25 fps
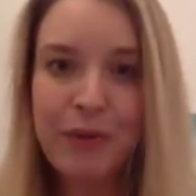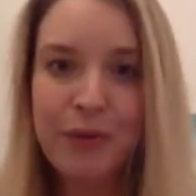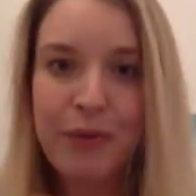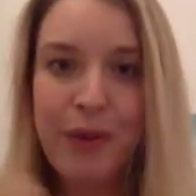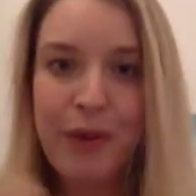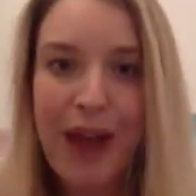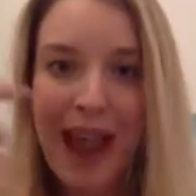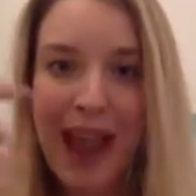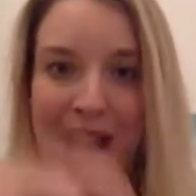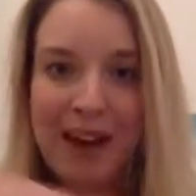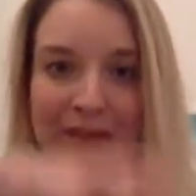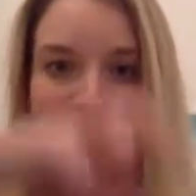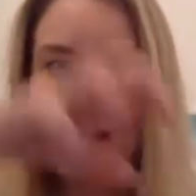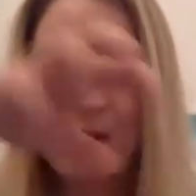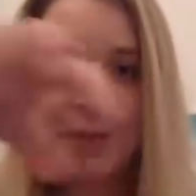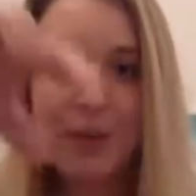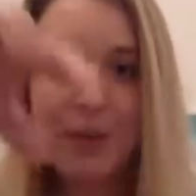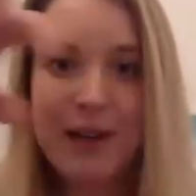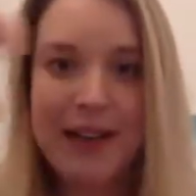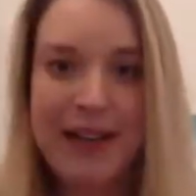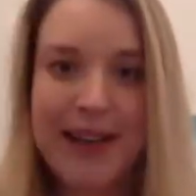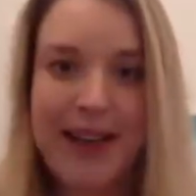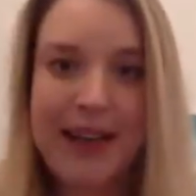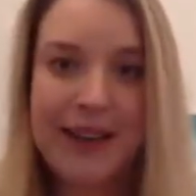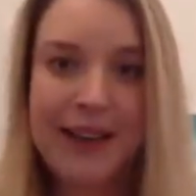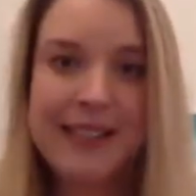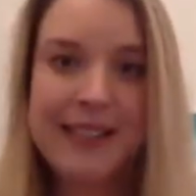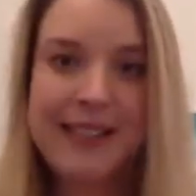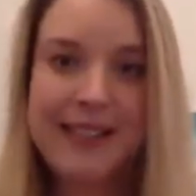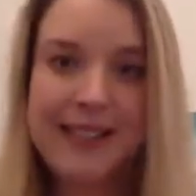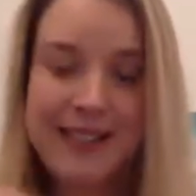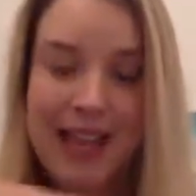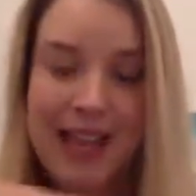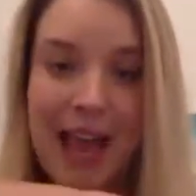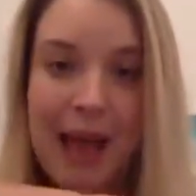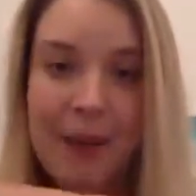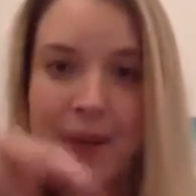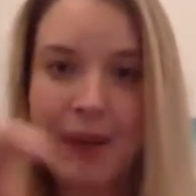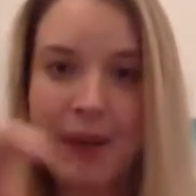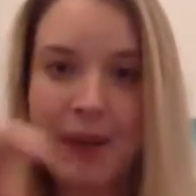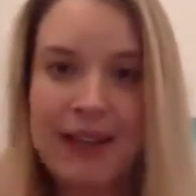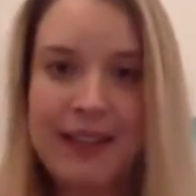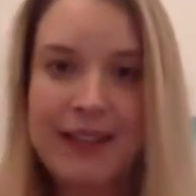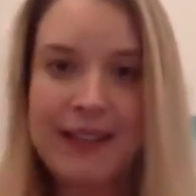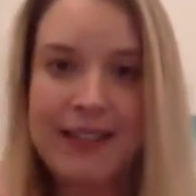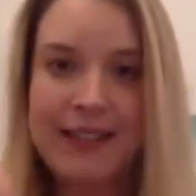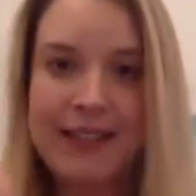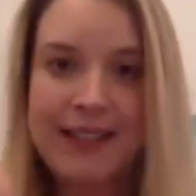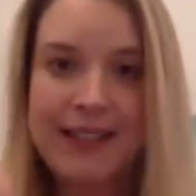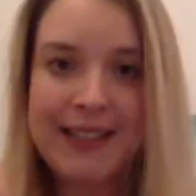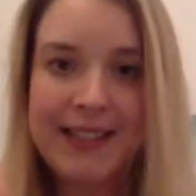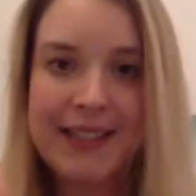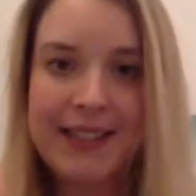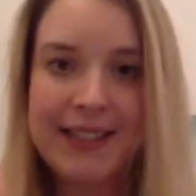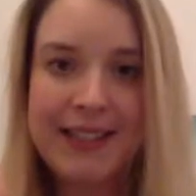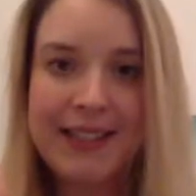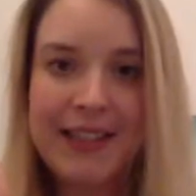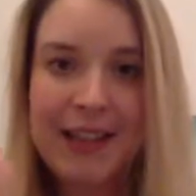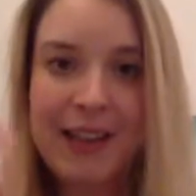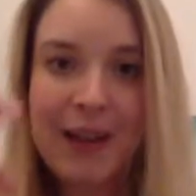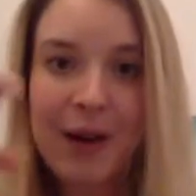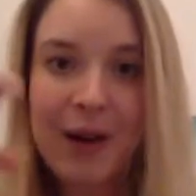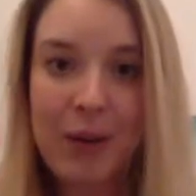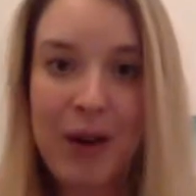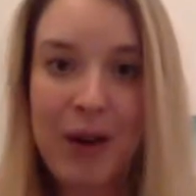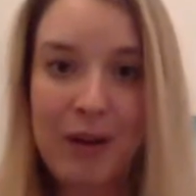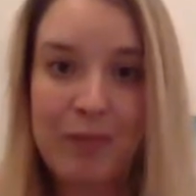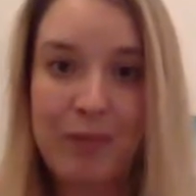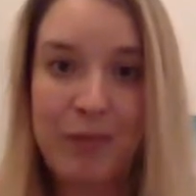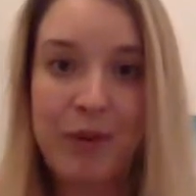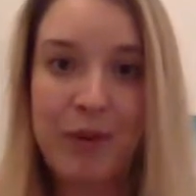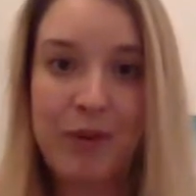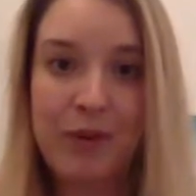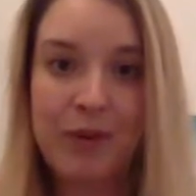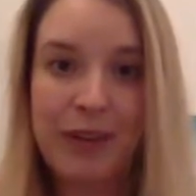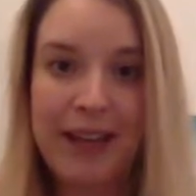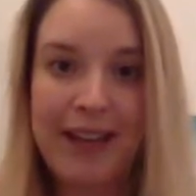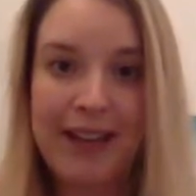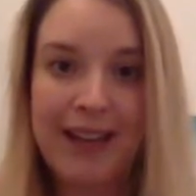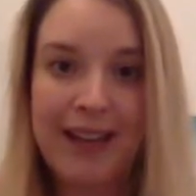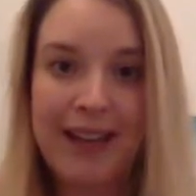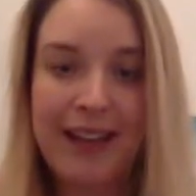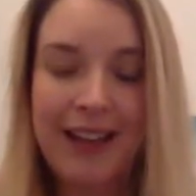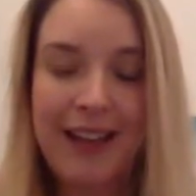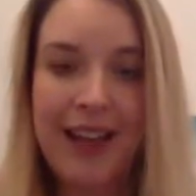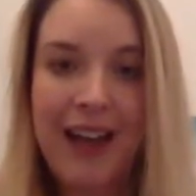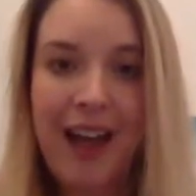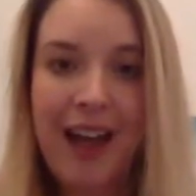for everybody else's happiness when moving.